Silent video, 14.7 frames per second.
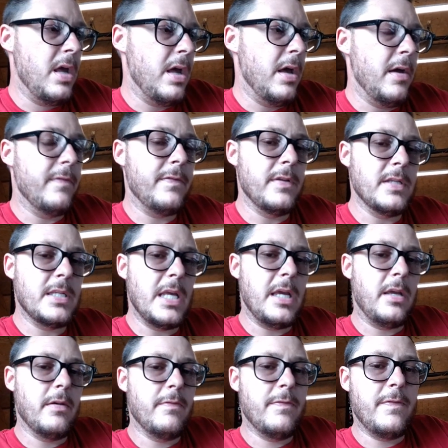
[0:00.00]
For the
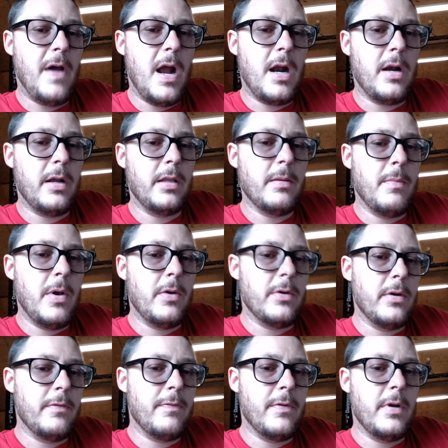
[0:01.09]
sake of firing the
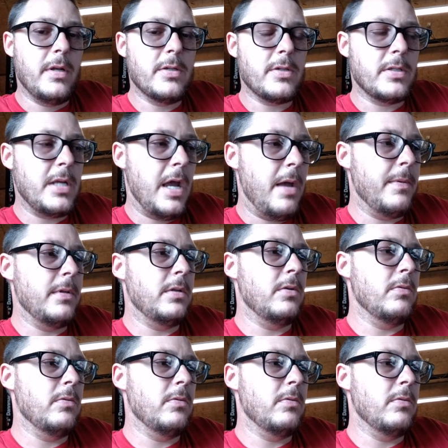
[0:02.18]
motor and for initial timing,